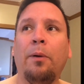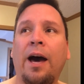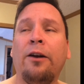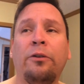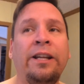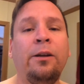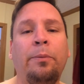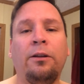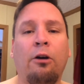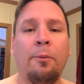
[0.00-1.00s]
I don't need a
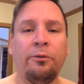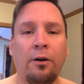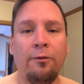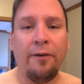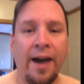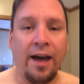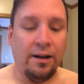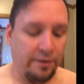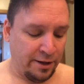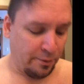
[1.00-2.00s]
pillow. I'm so
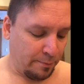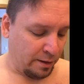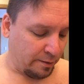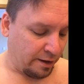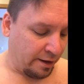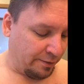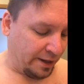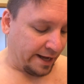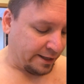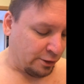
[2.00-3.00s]
fat in the gut
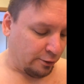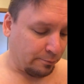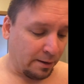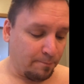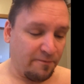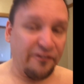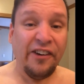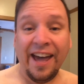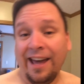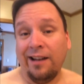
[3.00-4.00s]
that I can use my
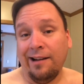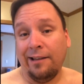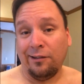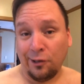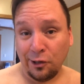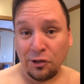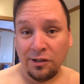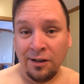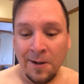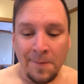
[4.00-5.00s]
fat as a
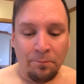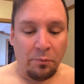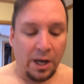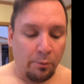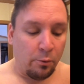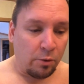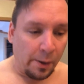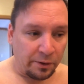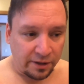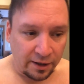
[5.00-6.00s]
cushion. But
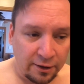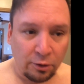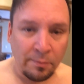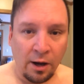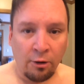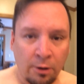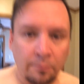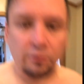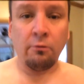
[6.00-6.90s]
I would cuddle my arms